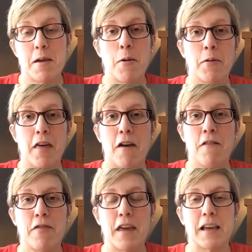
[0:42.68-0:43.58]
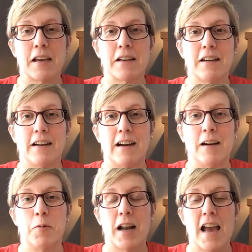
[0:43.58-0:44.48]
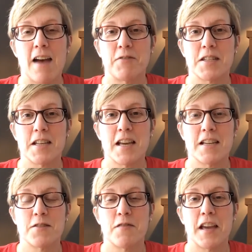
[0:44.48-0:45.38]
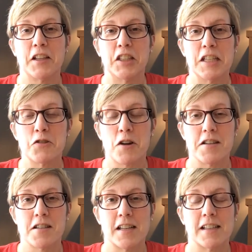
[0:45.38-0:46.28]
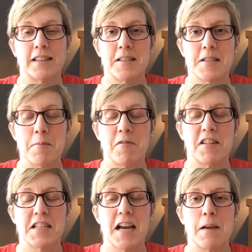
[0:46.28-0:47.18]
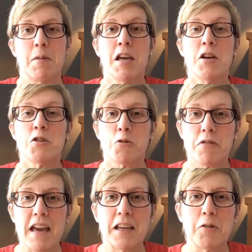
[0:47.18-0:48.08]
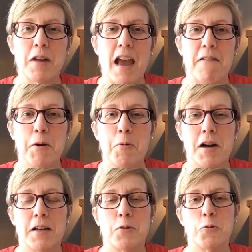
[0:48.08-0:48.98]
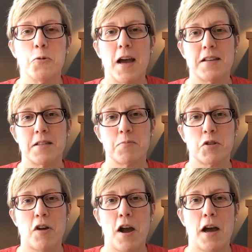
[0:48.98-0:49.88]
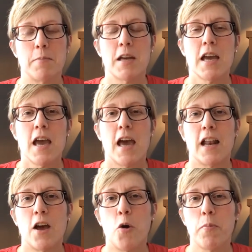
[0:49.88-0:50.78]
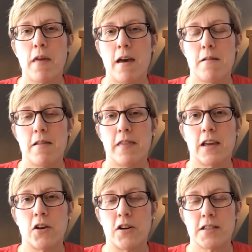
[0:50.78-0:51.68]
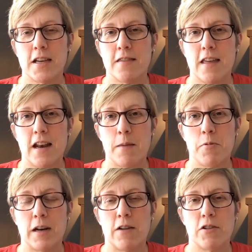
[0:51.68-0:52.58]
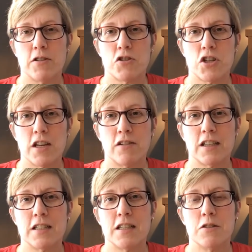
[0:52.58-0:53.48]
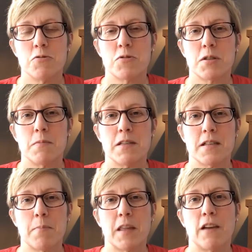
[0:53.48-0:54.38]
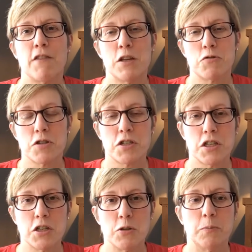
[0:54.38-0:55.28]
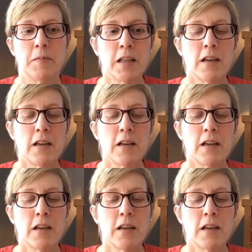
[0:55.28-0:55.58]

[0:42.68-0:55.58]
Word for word: people that think uh, what I have to say is vaguely interesting at least some of the time. So thank you to everyone who has subscribed and I hope that the content that I put out on this channel continues to be something of interest to you.